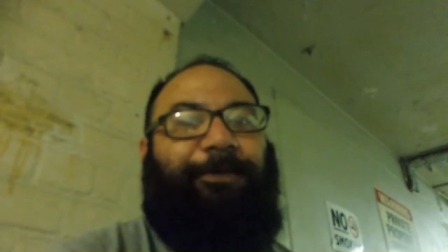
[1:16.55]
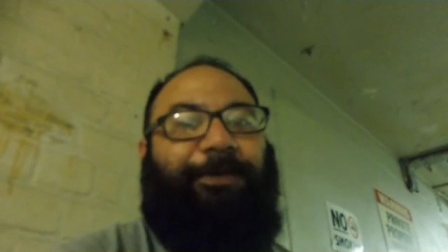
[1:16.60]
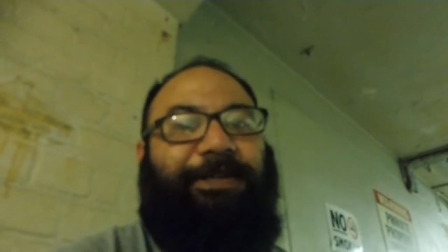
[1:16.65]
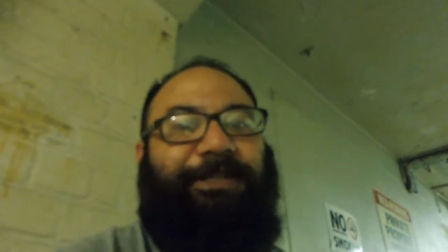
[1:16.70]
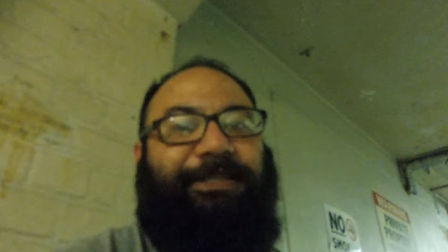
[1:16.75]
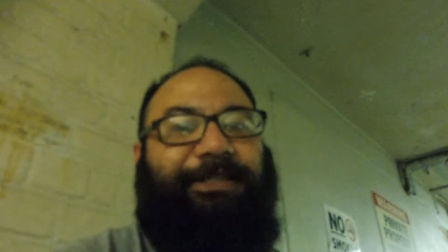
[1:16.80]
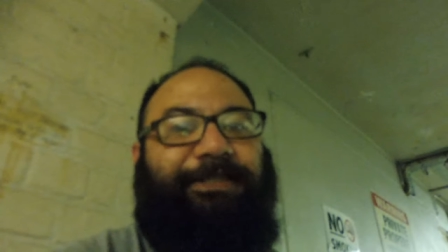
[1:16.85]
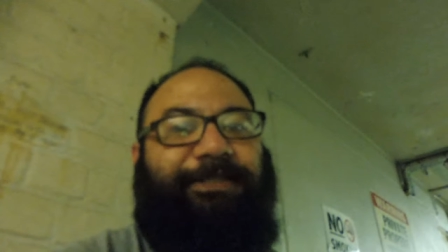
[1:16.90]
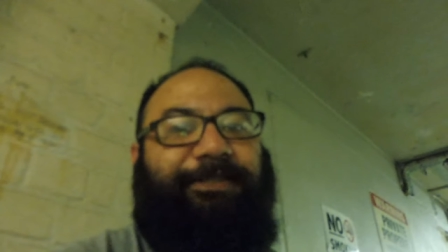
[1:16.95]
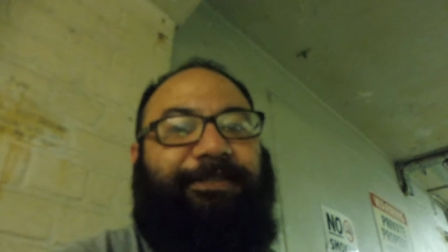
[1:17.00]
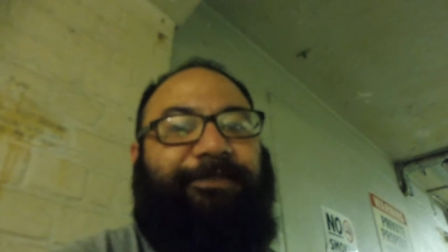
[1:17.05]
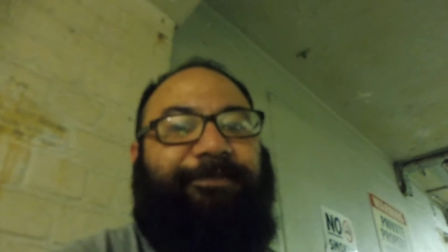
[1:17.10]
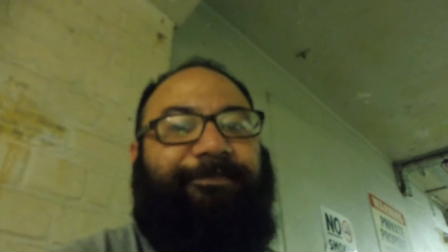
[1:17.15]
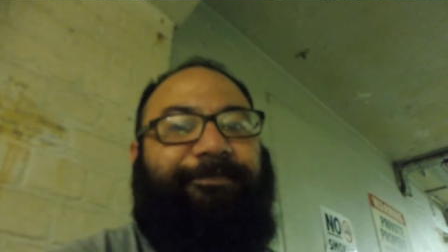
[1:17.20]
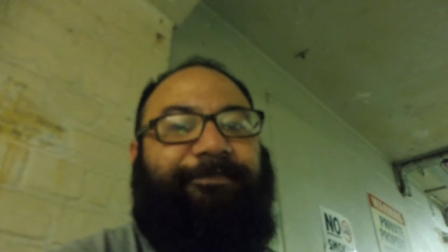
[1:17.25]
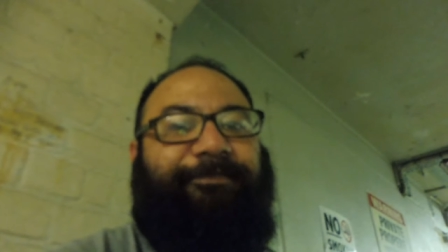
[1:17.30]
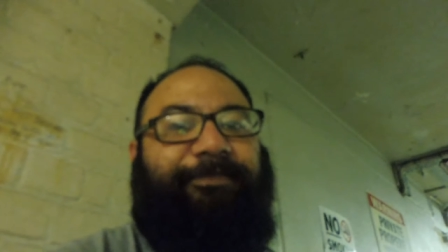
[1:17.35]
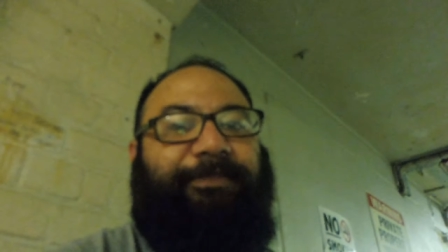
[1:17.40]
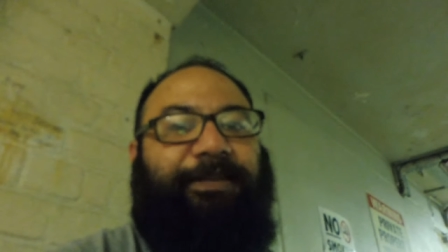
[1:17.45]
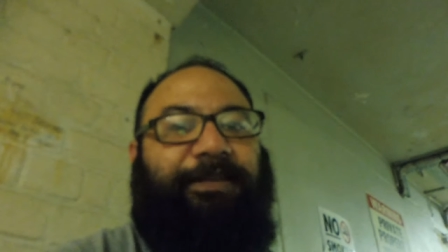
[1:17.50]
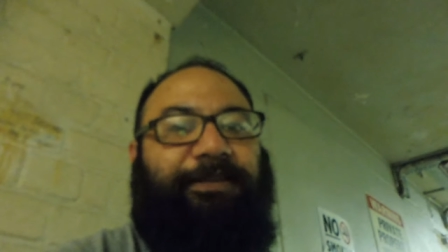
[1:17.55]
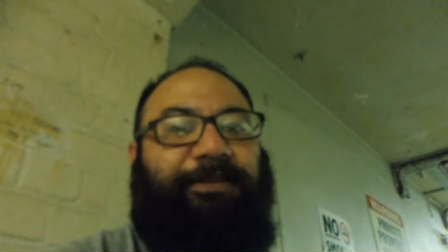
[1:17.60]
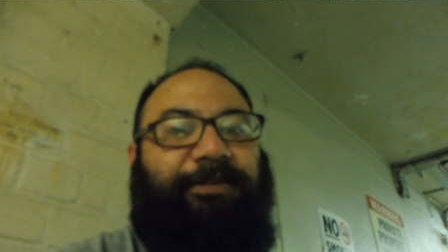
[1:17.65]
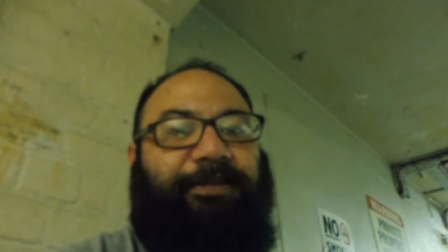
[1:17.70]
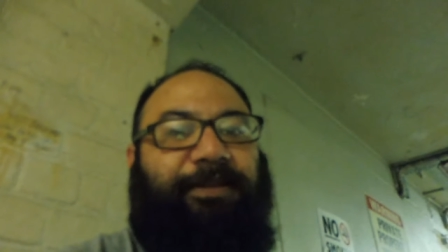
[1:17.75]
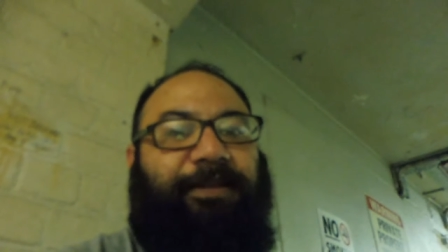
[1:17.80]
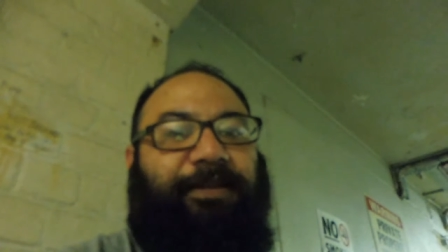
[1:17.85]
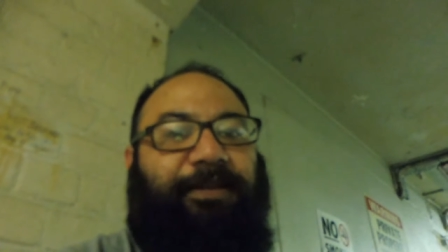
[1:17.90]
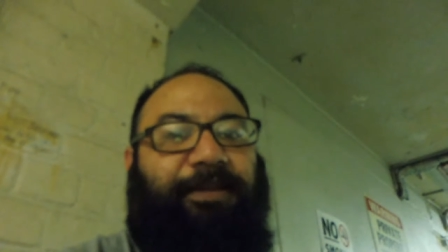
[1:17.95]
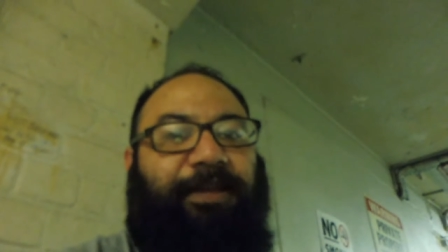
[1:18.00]
which is
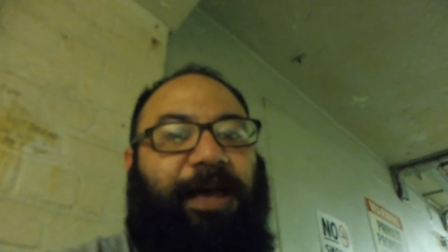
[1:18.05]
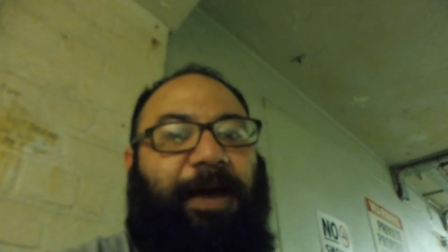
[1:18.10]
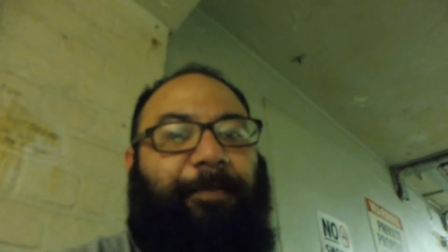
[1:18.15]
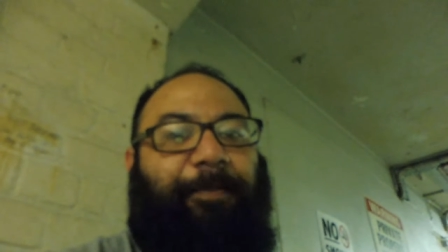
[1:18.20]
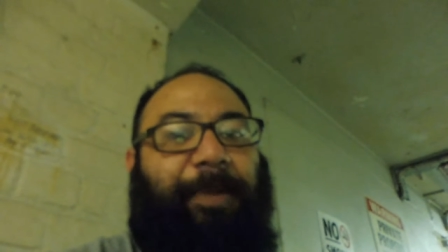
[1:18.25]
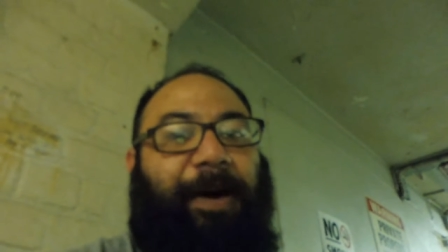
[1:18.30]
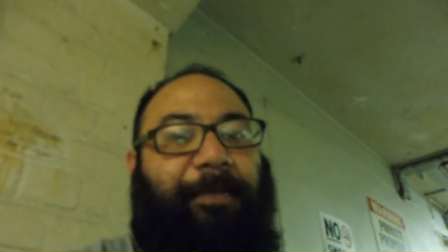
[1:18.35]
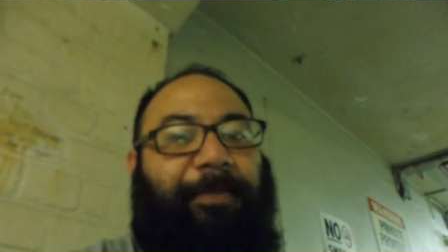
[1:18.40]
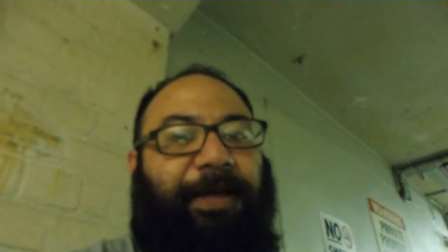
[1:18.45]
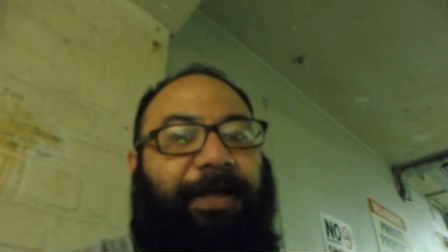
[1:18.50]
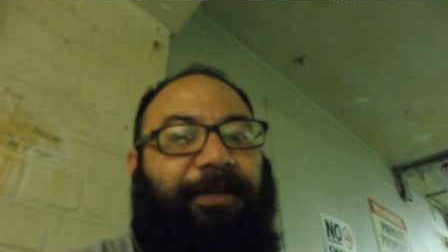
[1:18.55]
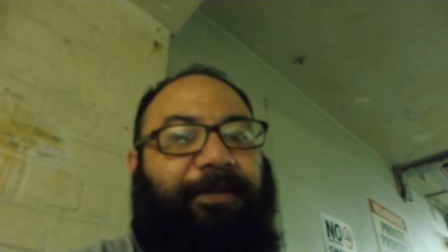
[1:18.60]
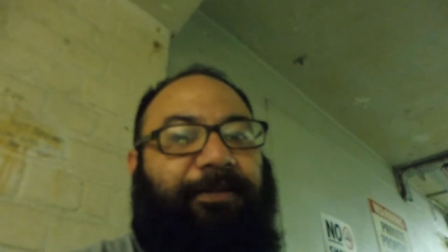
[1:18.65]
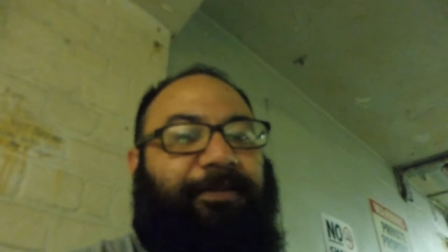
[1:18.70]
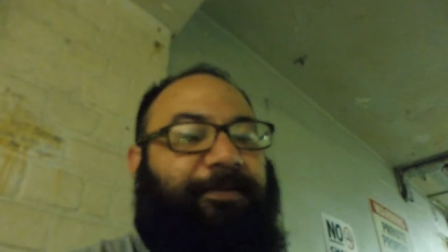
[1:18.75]
a bummer.